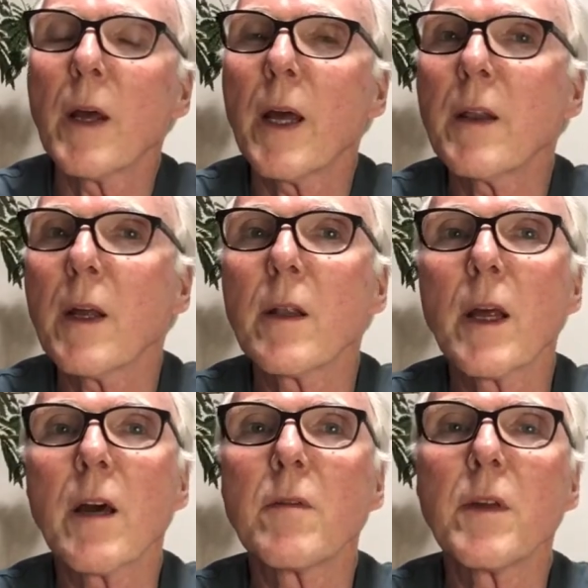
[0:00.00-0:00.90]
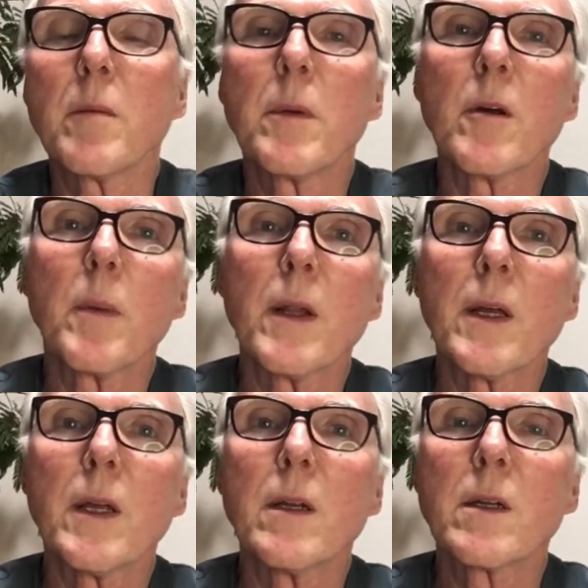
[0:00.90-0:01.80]
And then they have the Beer
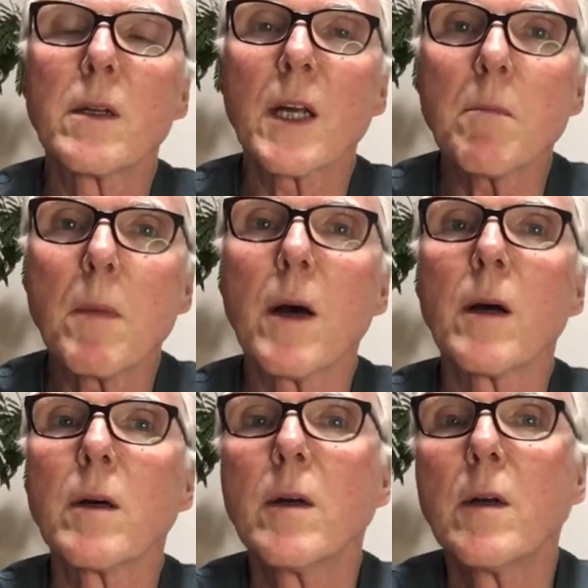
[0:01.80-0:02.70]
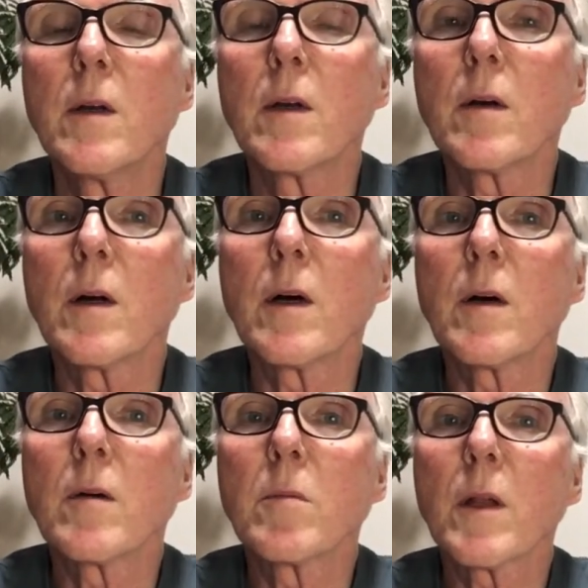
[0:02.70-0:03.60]
Belly Tenma
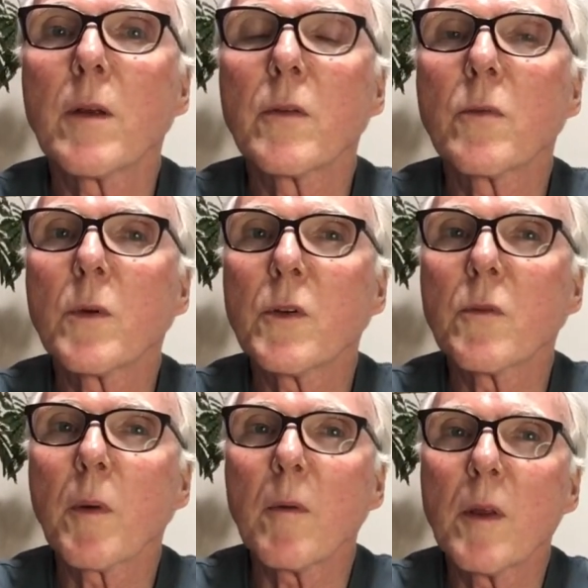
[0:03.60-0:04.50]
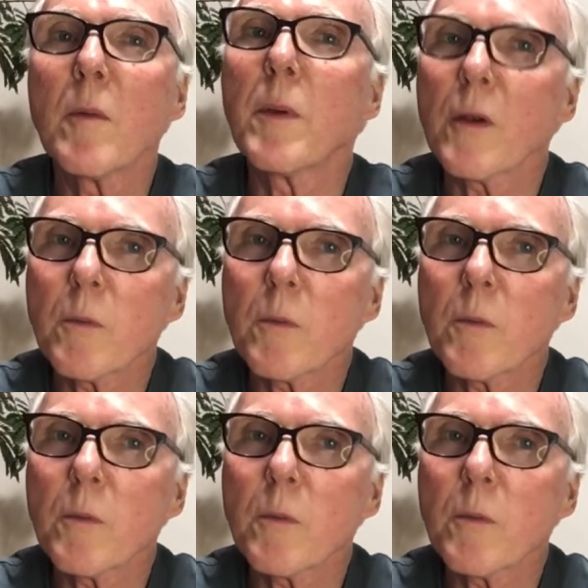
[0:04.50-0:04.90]
place, which is probably the best